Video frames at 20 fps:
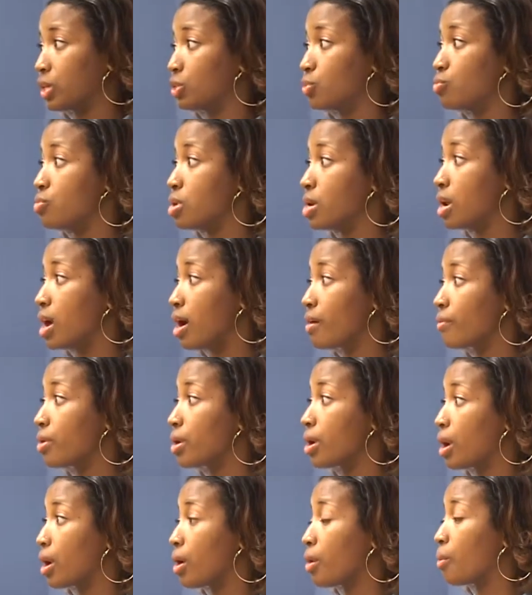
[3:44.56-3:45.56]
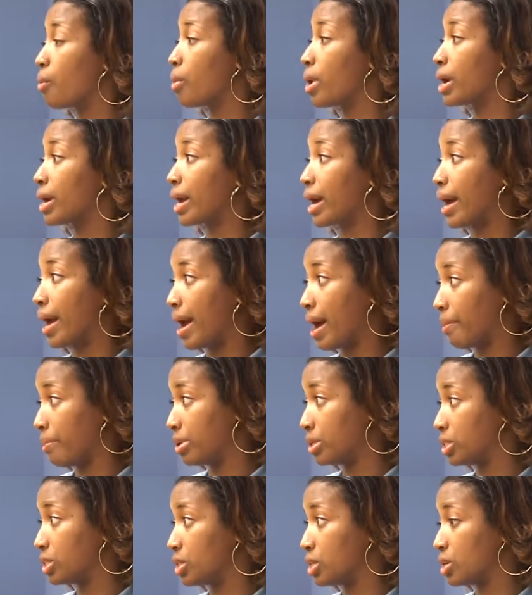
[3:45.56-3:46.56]
is. You never know what can
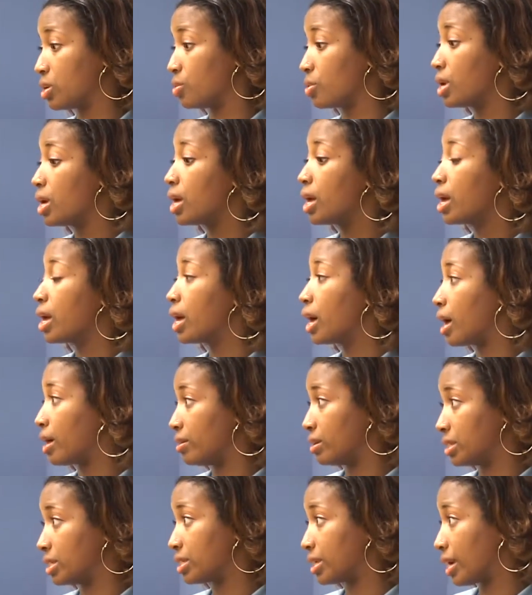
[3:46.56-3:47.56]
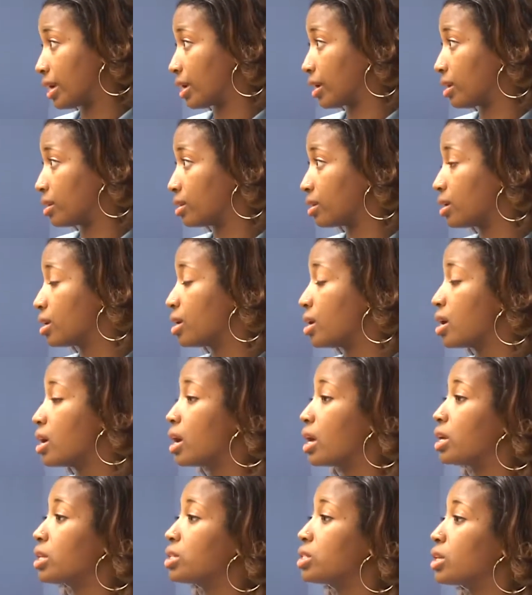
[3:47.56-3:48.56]
happen to you in a second.
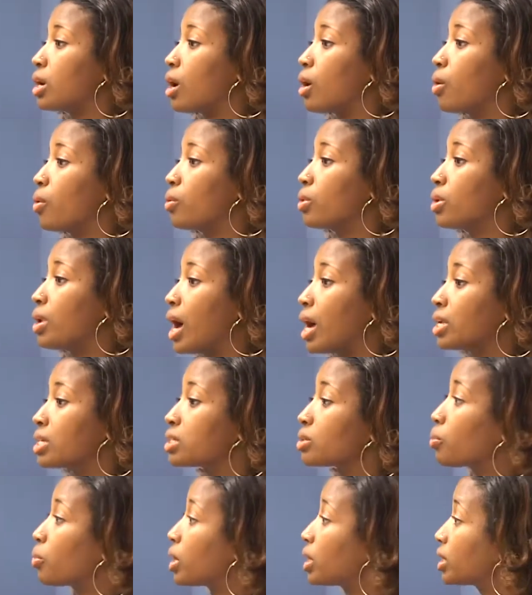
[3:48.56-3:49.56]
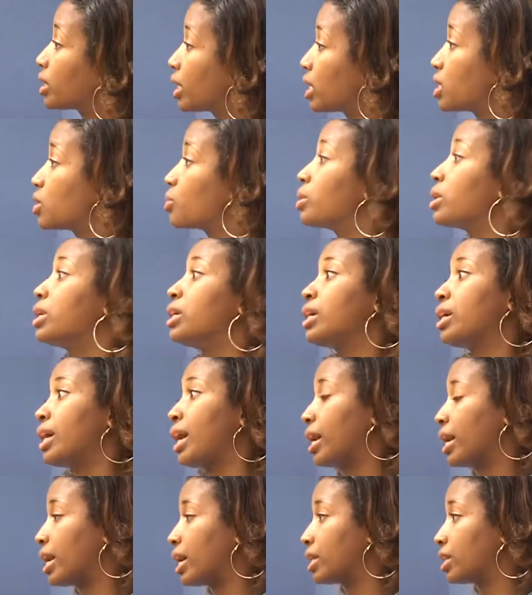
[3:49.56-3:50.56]
And so, you know, I just want to thank you again.
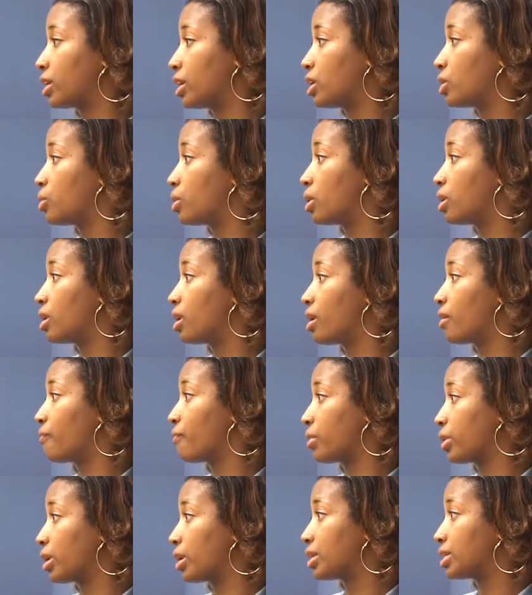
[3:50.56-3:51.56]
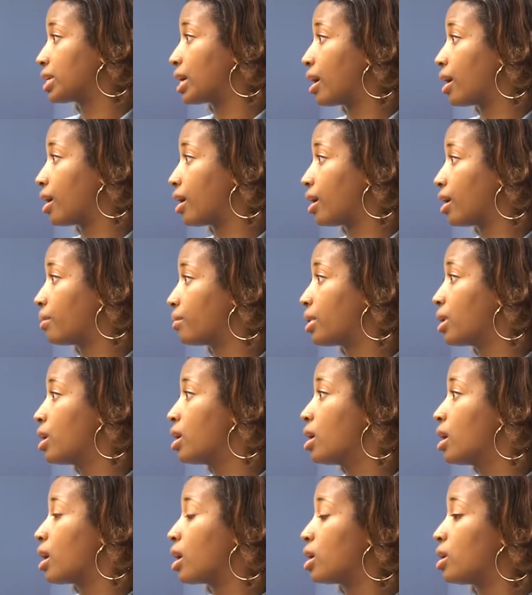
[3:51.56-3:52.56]
I can't thank you enough for your time.
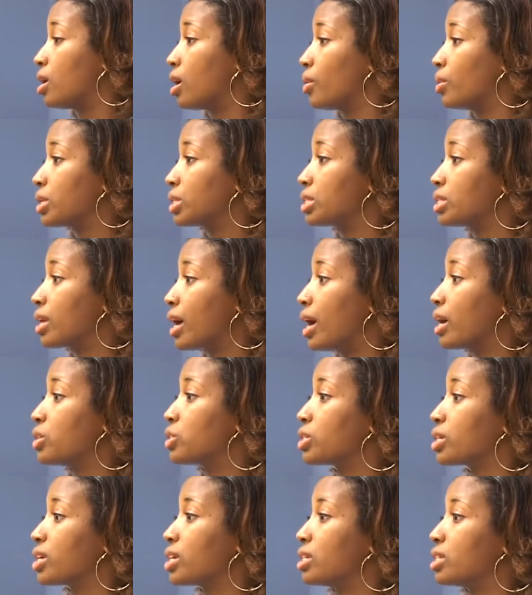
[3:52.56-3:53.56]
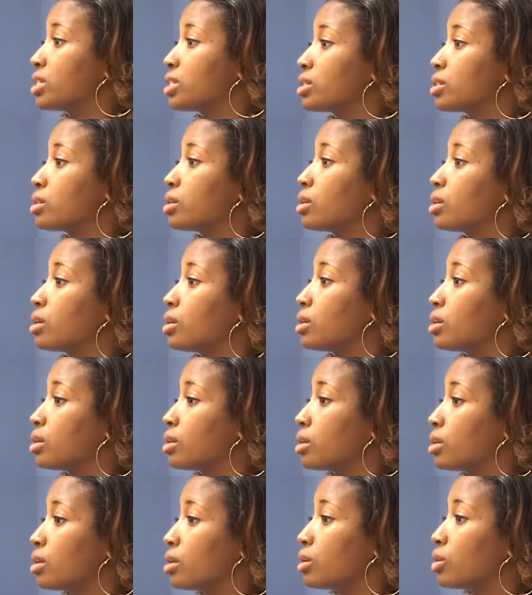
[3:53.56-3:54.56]
You know, it's not just
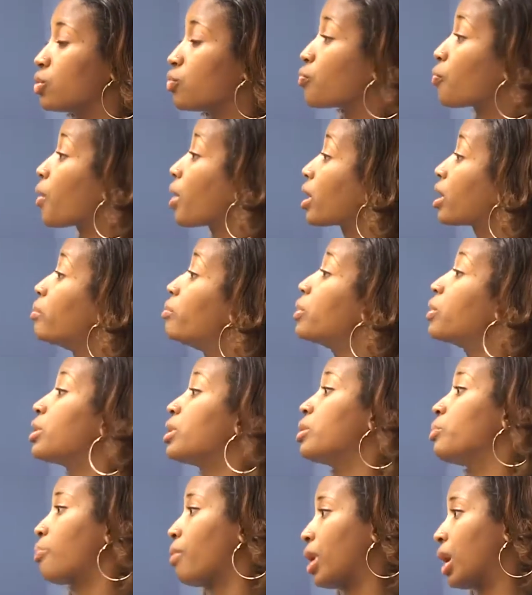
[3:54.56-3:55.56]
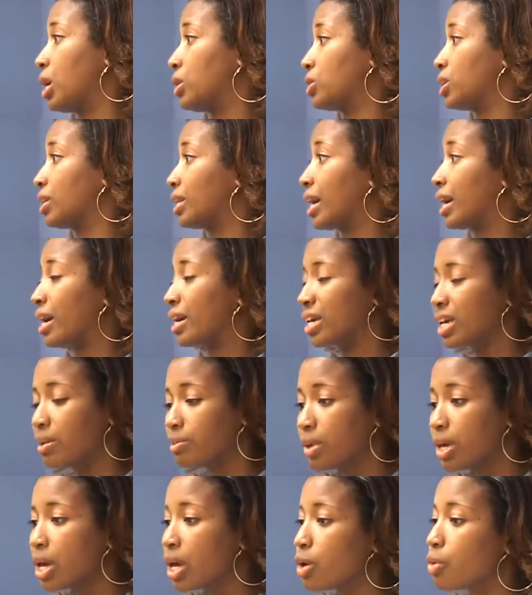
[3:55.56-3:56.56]
for a community project, like I
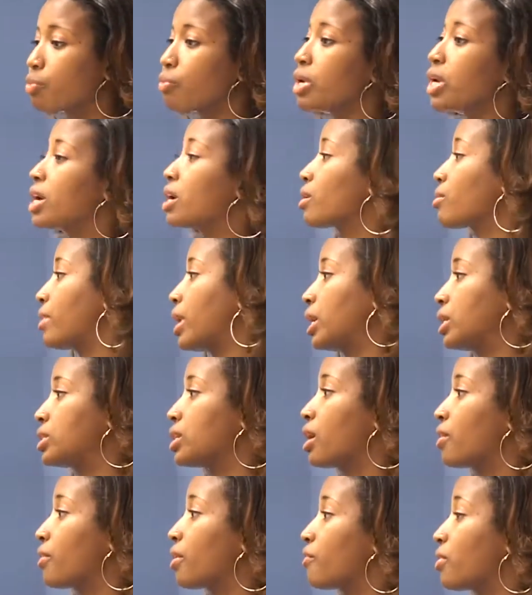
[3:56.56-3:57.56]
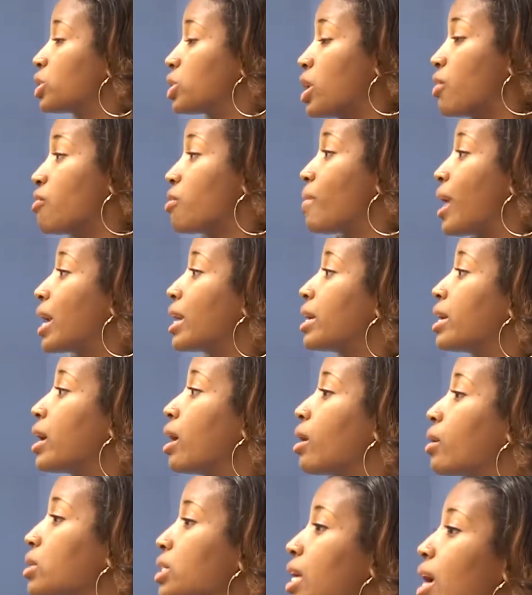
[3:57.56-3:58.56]
keep reiterating to, uh, to everybody
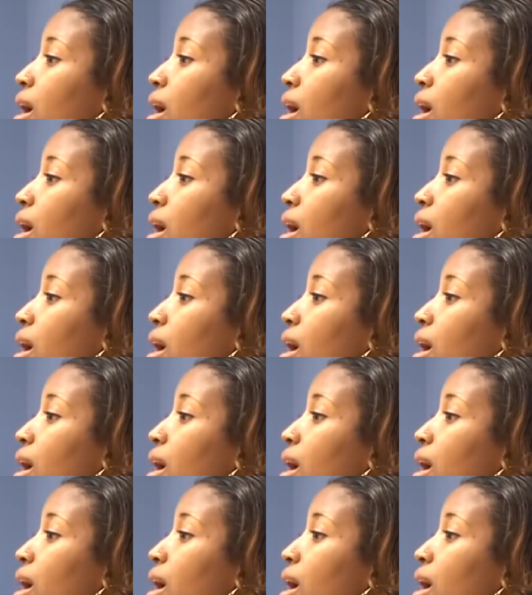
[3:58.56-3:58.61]
else,